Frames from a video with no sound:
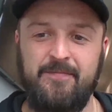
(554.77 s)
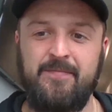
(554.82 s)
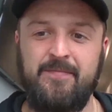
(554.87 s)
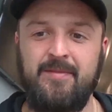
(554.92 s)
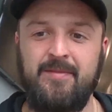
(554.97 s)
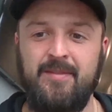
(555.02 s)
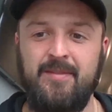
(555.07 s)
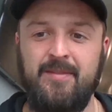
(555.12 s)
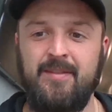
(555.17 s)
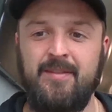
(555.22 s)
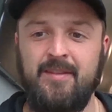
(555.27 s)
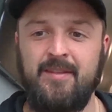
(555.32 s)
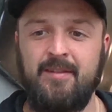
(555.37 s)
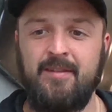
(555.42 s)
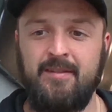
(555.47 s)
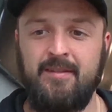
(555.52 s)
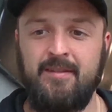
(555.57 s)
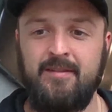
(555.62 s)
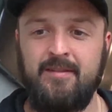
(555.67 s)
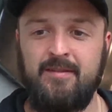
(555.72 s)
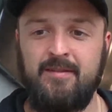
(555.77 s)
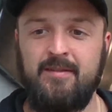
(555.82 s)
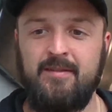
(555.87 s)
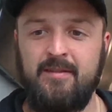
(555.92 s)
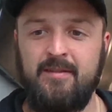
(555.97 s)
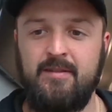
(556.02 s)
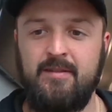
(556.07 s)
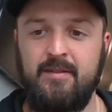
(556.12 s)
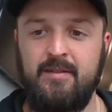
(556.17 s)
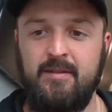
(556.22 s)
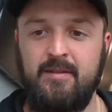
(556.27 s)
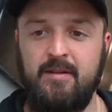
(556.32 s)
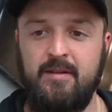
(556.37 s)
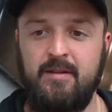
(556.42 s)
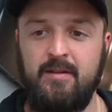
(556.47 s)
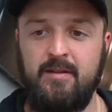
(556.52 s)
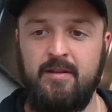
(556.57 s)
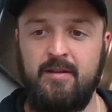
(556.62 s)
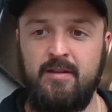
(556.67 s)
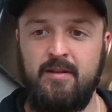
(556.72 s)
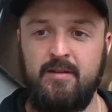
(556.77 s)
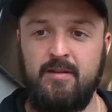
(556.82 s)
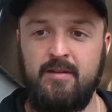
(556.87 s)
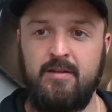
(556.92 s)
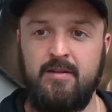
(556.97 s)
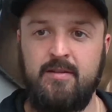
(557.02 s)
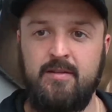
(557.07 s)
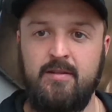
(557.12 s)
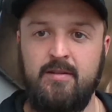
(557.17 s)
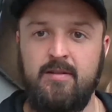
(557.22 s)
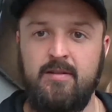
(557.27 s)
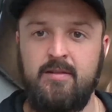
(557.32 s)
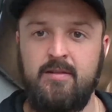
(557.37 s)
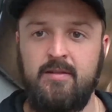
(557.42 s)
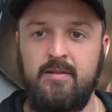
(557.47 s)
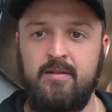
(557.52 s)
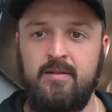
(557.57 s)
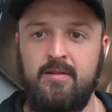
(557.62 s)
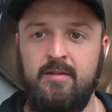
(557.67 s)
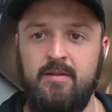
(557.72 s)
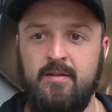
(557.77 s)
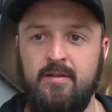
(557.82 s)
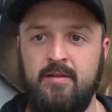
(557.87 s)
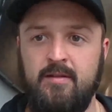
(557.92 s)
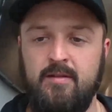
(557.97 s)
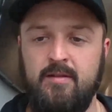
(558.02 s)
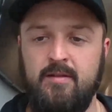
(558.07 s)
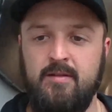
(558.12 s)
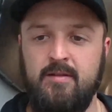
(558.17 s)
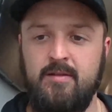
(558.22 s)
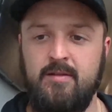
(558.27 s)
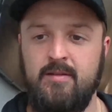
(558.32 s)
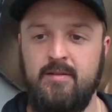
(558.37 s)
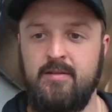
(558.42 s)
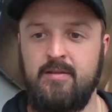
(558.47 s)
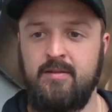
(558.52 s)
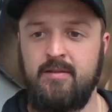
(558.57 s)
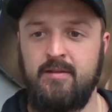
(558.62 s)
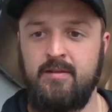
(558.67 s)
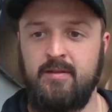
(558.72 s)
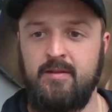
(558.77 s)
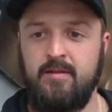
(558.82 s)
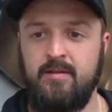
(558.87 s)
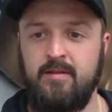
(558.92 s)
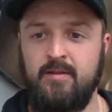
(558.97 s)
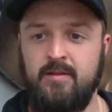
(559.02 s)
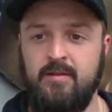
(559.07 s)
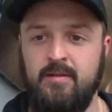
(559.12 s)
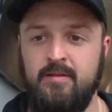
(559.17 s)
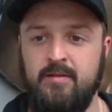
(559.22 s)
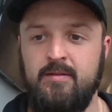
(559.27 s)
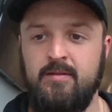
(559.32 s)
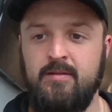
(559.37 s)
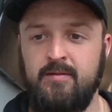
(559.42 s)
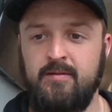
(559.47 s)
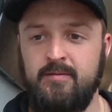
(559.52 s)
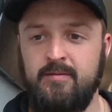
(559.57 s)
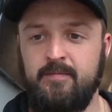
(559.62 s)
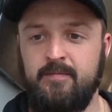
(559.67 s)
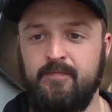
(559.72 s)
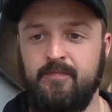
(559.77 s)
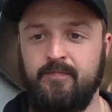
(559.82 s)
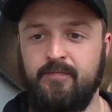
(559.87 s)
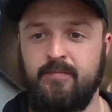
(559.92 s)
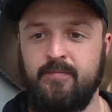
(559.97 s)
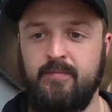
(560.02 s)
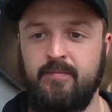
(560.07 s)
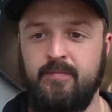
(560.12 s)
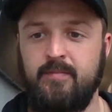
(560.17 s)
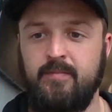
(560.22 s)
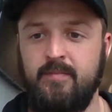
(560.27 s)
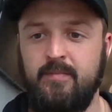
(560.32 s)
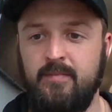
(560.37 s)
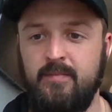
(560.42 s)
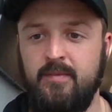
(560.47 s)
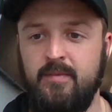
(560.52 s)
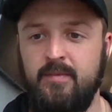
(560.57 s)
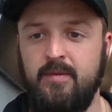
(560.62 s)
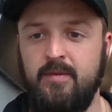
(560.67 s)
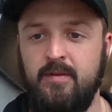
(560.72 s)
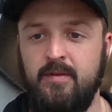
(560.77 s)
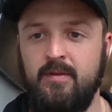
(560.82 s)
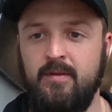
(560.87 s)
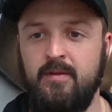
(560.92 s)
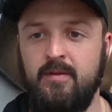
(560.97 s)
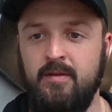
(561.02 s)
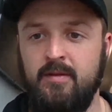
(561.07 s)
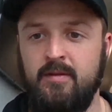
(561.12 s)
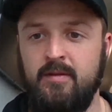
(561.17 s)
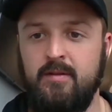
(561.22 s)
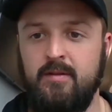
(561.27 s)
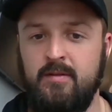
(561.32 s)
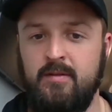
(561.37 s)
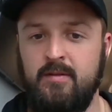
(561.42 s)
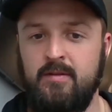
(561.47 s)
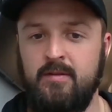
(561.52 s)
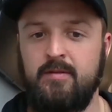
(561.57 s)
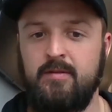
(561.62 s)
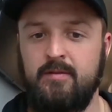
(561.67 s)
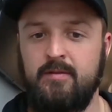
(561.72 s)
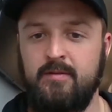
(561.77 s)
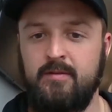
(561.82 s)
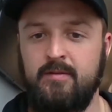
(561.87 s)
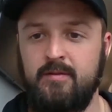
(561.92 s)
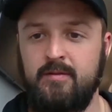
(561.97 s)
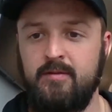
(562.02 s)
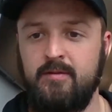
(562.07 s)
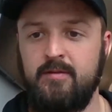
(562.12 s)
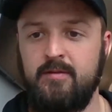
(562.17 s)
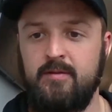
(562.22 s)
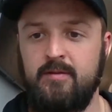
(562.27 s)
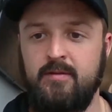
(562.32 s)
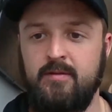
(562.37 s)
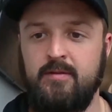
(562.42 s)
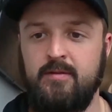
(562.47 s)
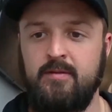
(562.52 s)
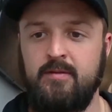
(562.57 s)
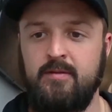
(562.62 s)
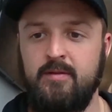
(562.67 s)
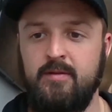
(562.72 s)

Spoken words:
No words are spoken by the person on screen.